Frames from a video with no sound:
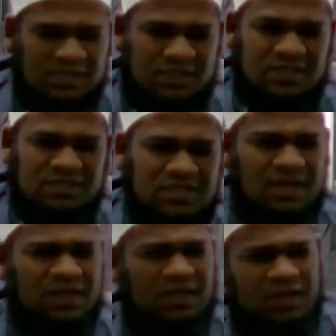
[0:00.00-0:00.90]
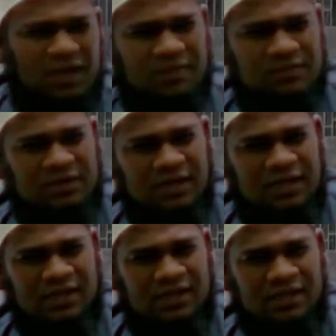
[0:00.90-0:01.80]
Is it clear?
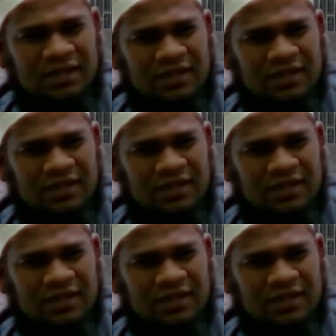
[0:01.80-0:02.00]
Alhamdulillah.